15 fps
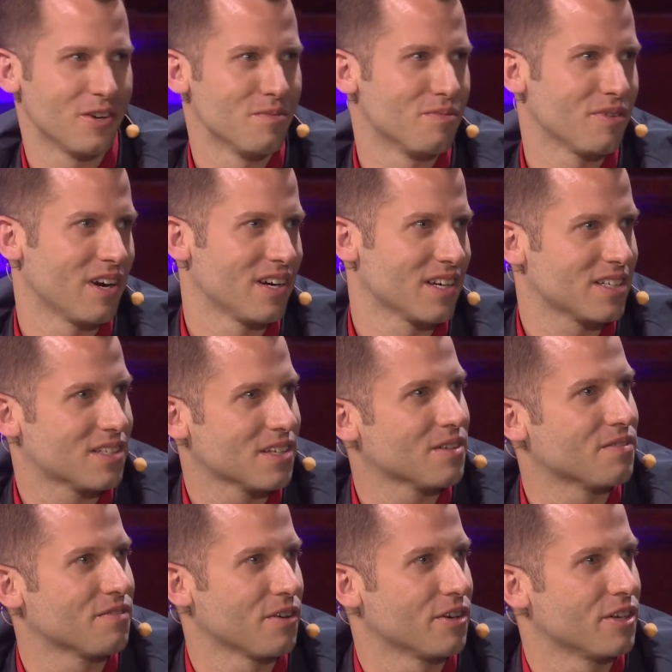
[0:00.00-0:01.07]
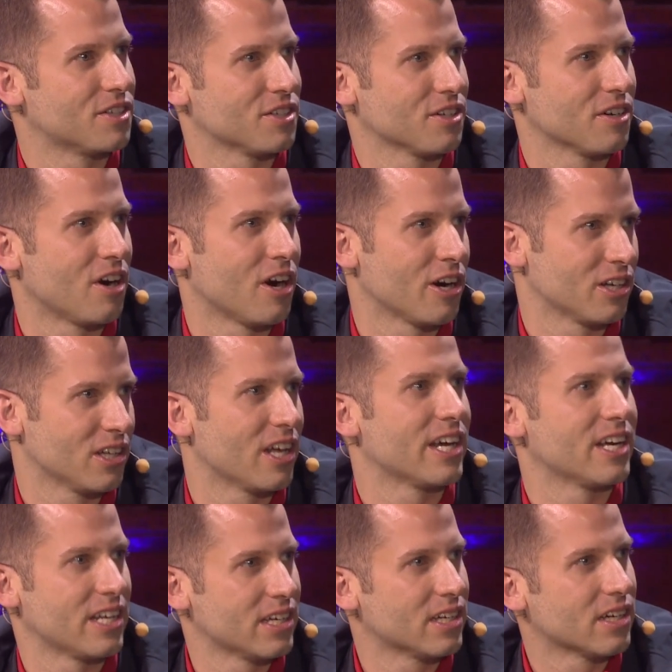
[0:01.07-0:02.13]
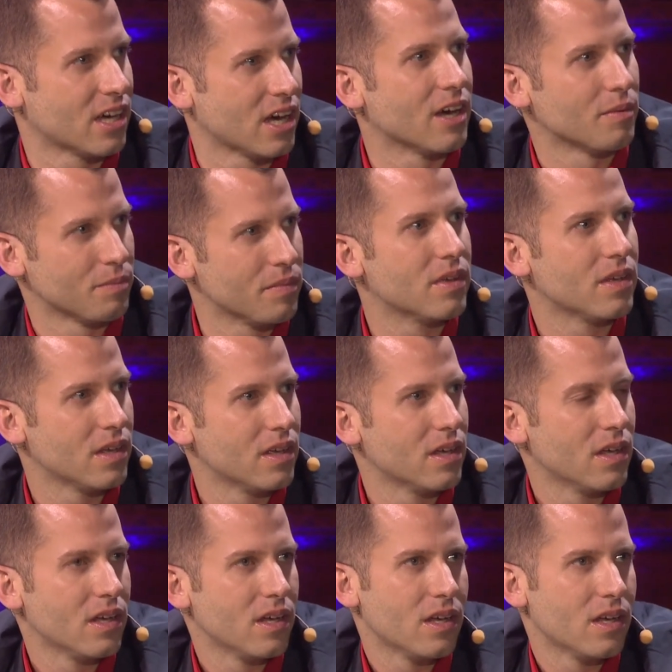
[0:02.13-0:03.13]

home products, so yeah. furniture, yeah. art, lighting. And the other um, half are sex